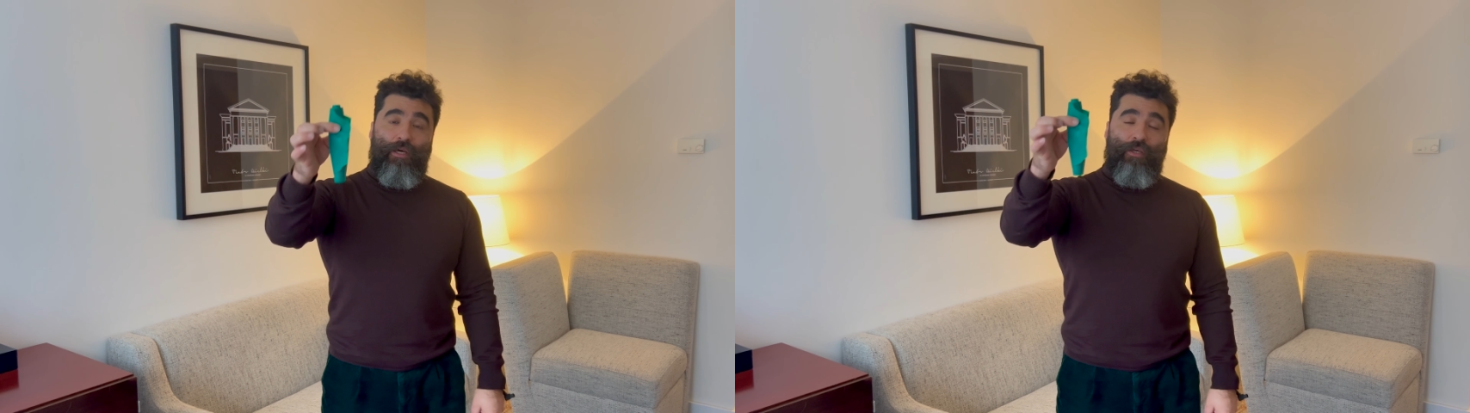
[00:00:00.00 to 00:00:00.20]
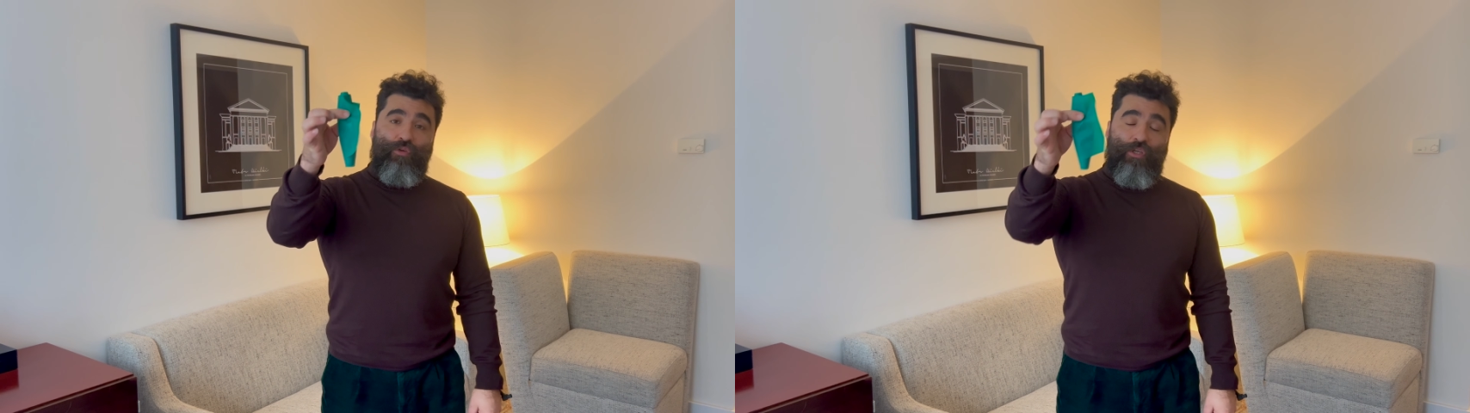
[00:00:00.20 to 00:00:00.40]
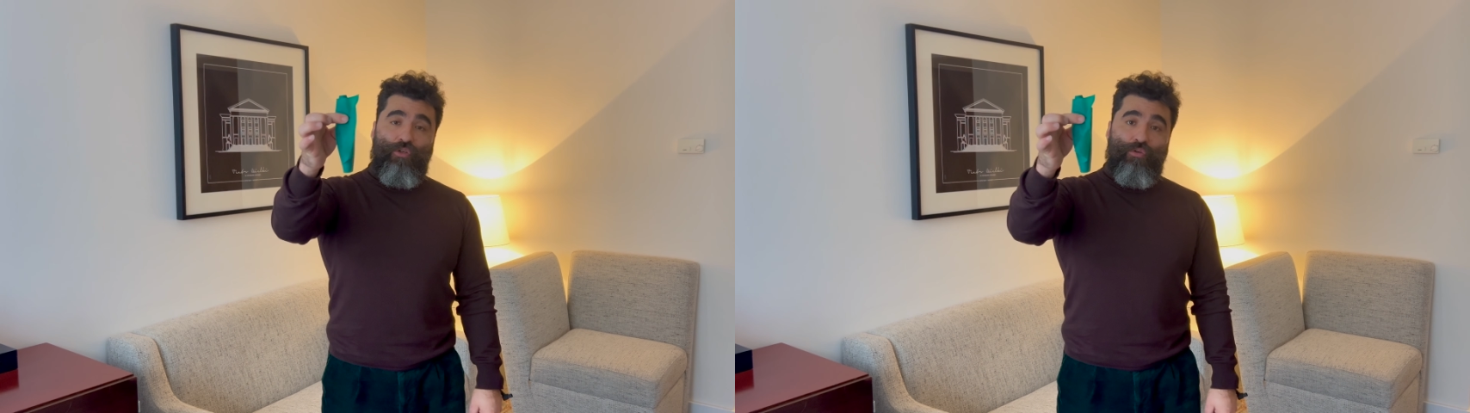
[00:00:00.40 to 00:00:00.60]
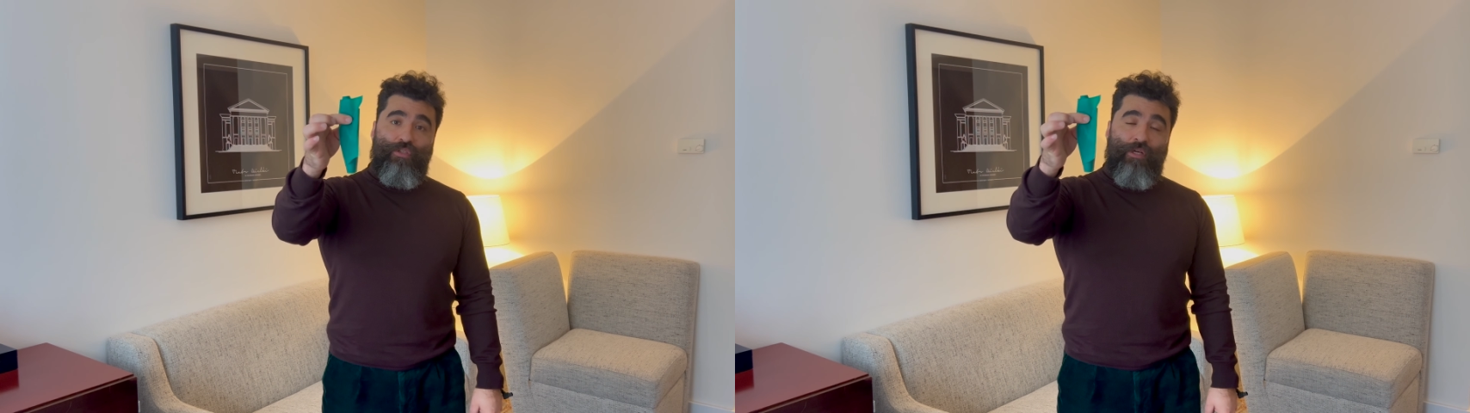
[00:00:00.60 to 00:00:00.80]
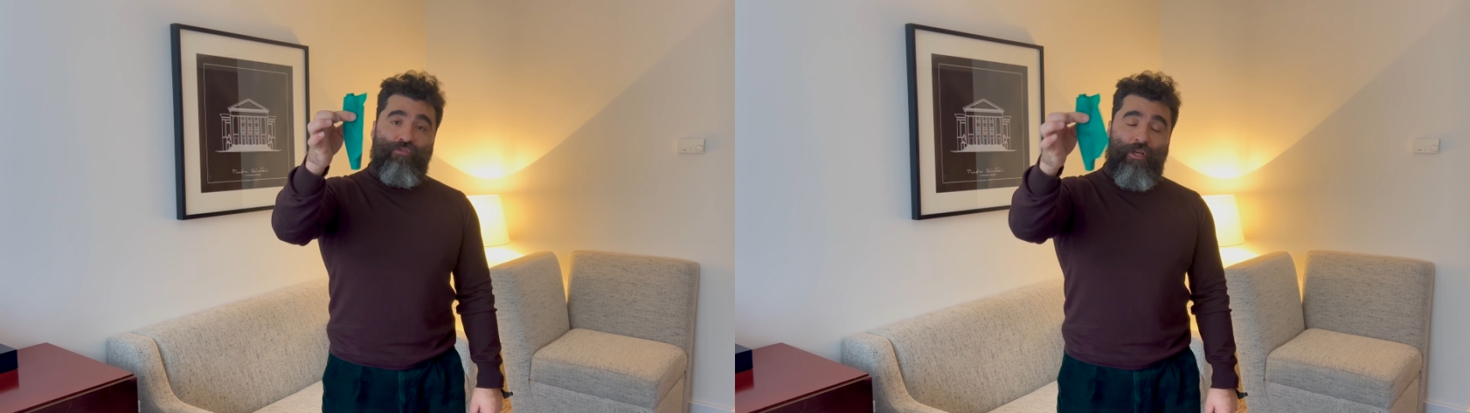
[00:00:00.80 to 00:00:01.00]
You can
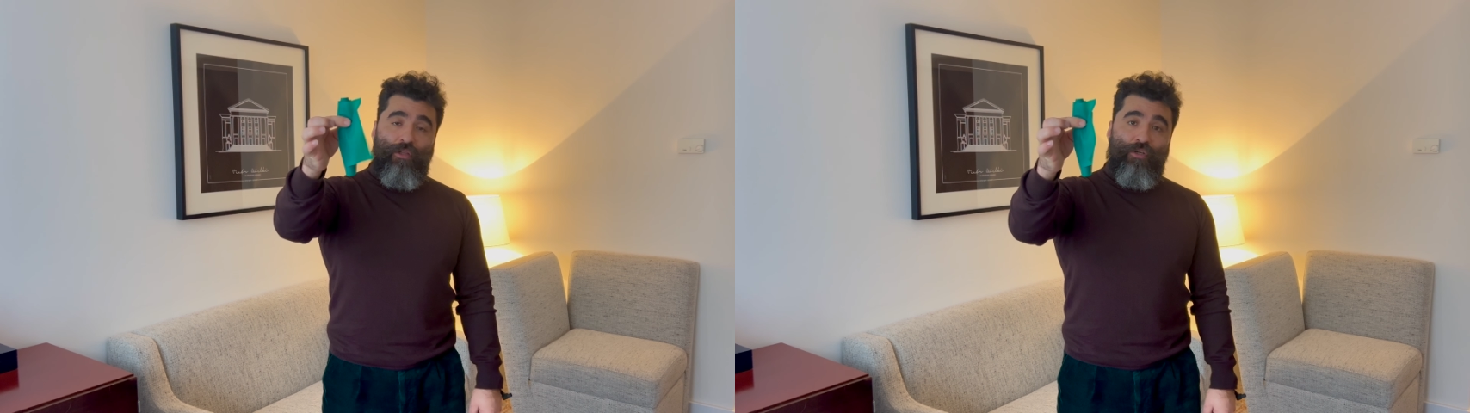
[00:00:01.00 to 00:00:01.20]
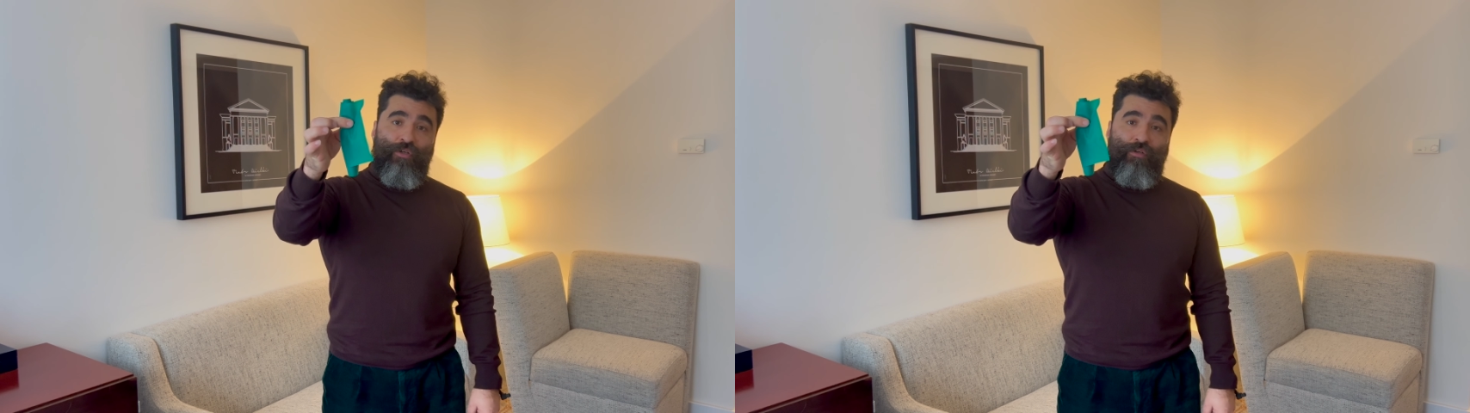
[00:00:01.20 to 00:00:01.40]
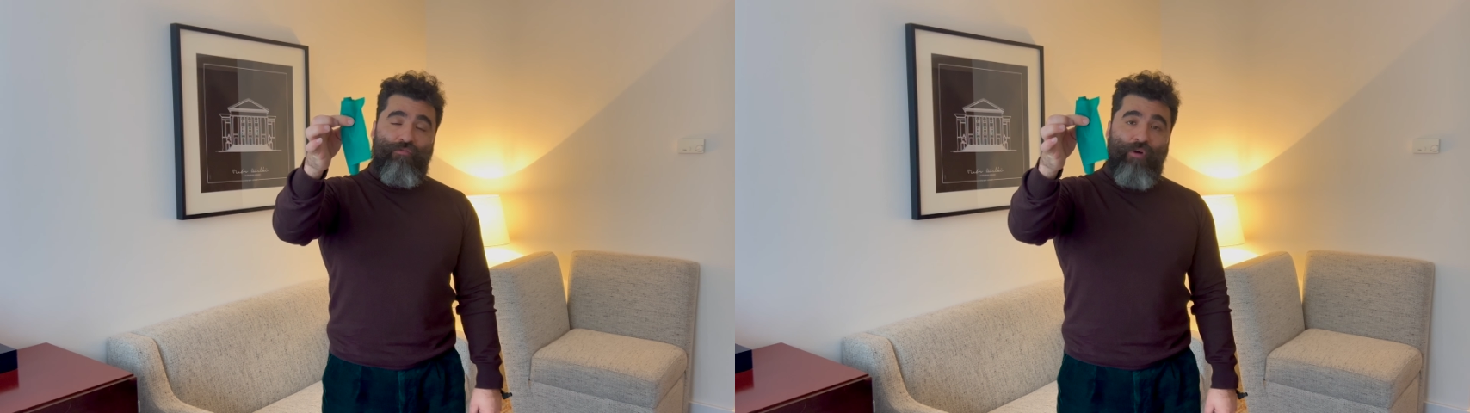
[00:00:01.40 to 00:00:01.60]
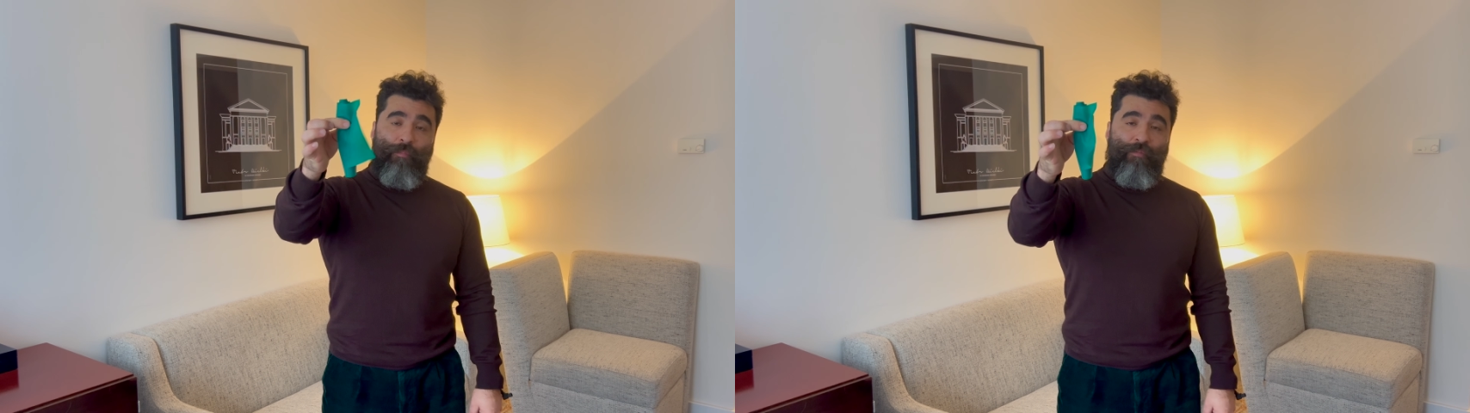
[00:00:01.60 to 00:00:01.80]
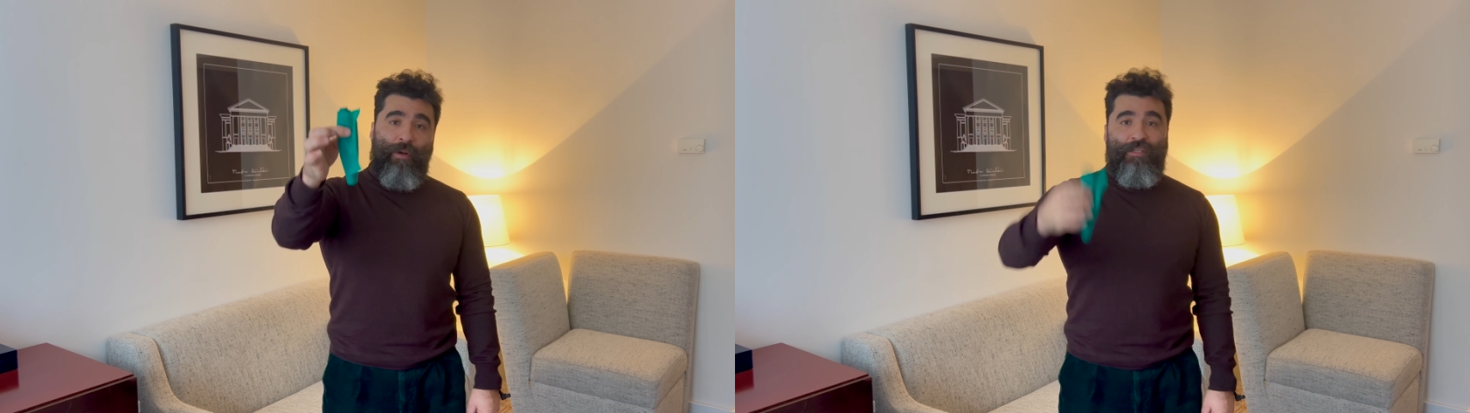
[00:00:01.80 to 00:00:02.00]
use a regular
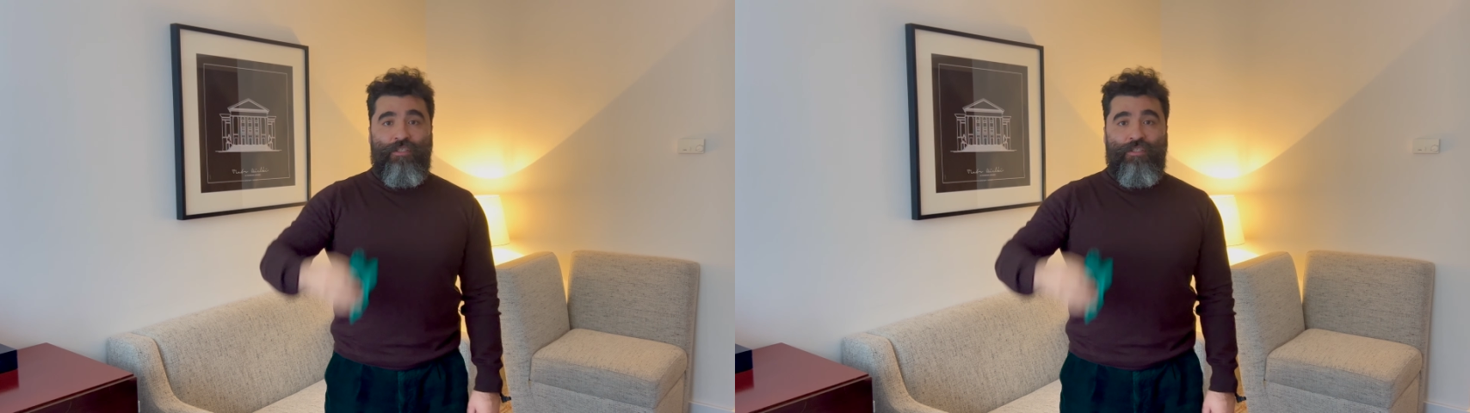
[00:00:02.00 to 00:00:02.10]
rubber band,